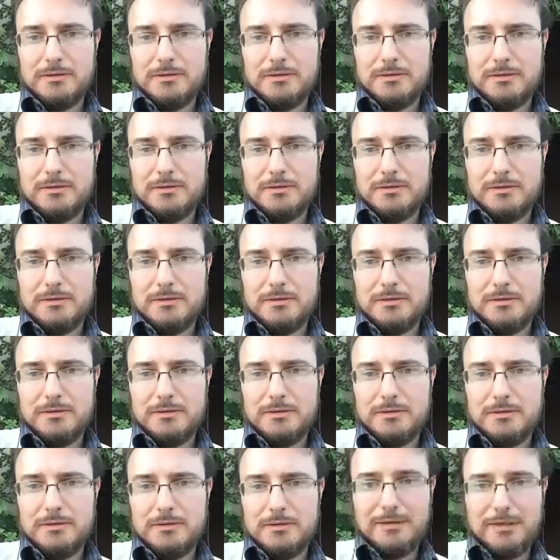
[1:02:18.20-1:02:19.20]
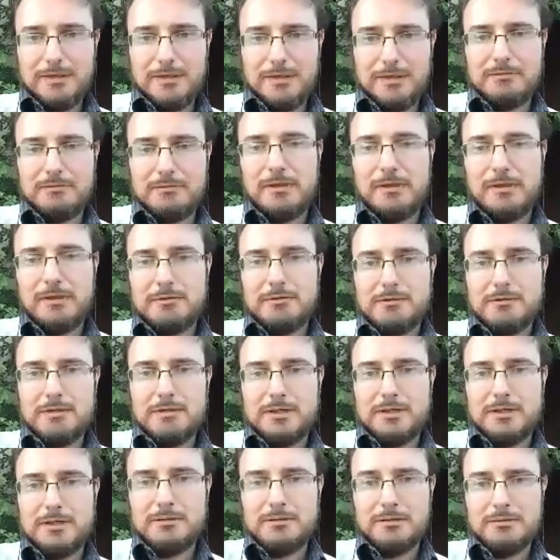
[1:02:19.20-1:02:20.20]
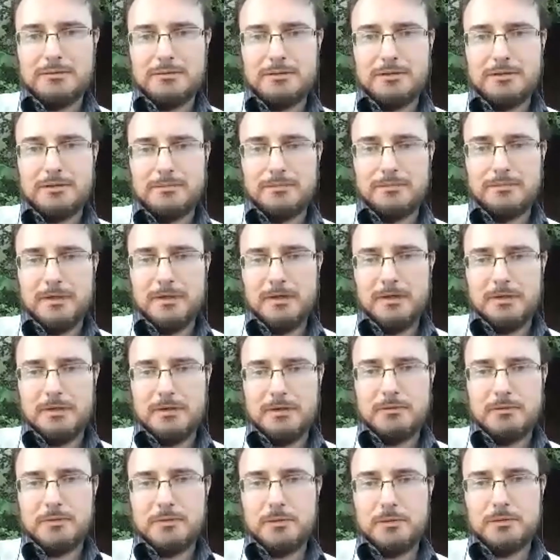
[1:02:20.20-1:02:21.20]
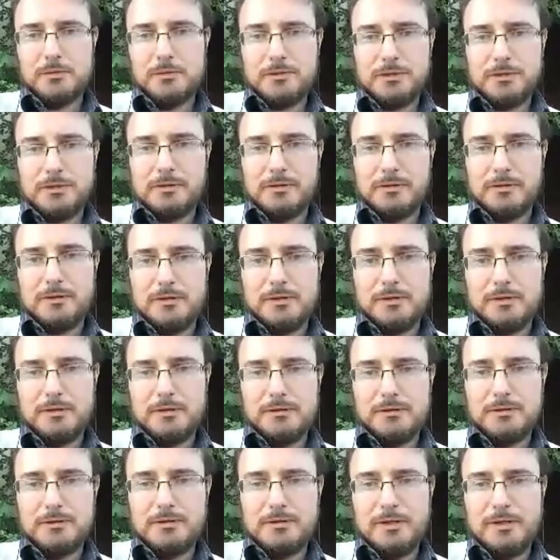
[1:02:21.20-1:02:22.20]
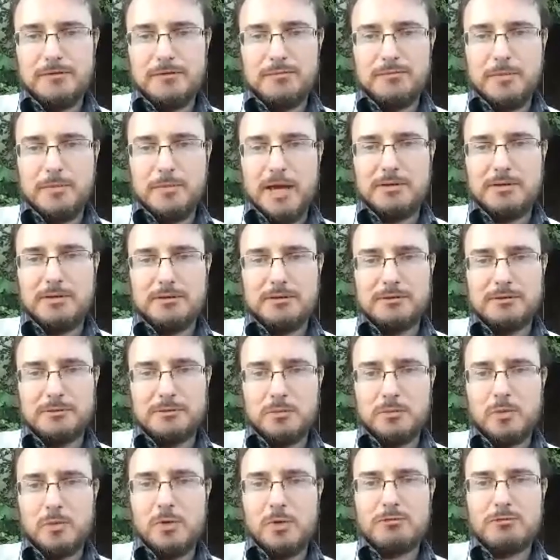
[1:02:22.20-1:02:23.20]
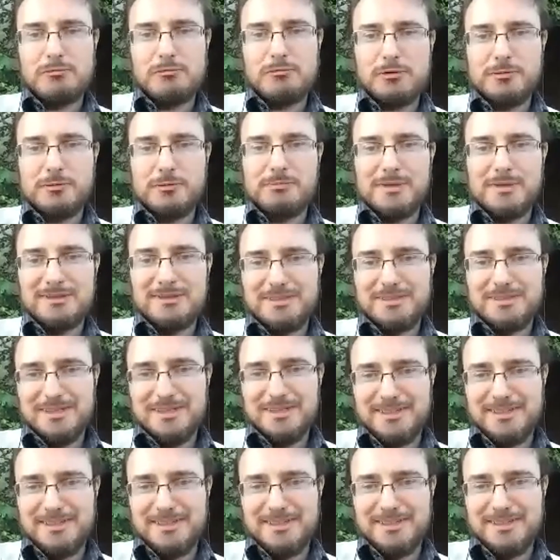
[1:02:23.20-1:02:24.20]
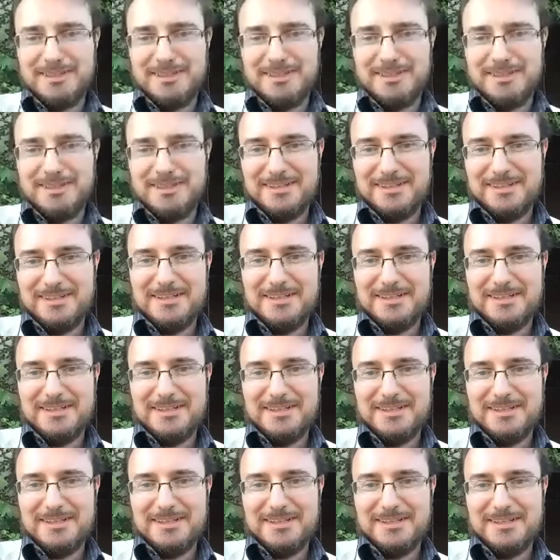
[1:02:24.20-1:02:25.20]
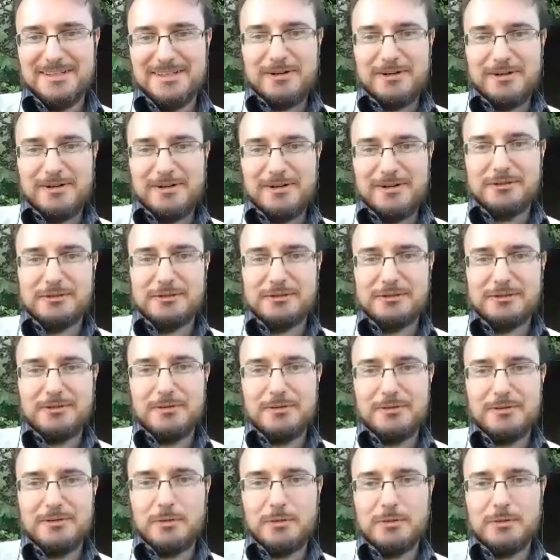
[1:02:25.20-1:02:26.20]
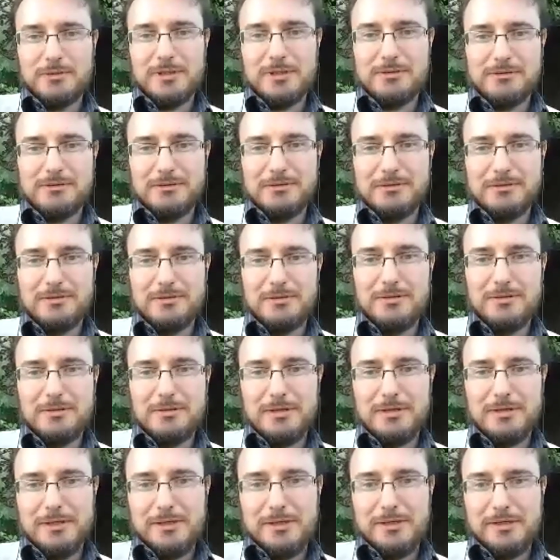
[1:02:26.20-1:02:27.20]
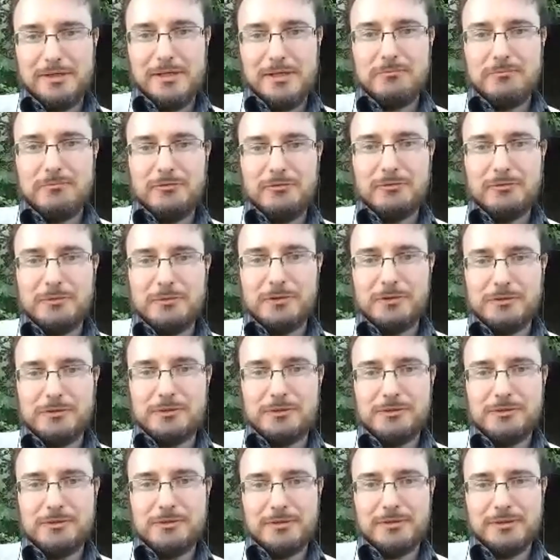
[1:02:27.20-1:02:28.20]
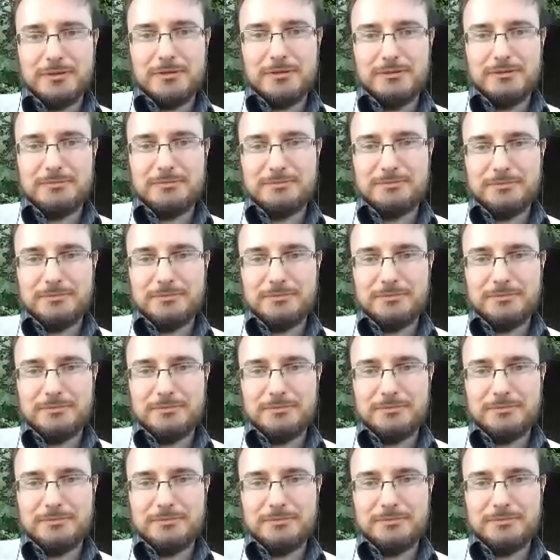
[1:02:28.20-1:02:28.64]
Sorry, I, I found it interesting that um, I was watching uh, Steve Bannon's War Room, and uh, Erik Prince called in the infamous uh,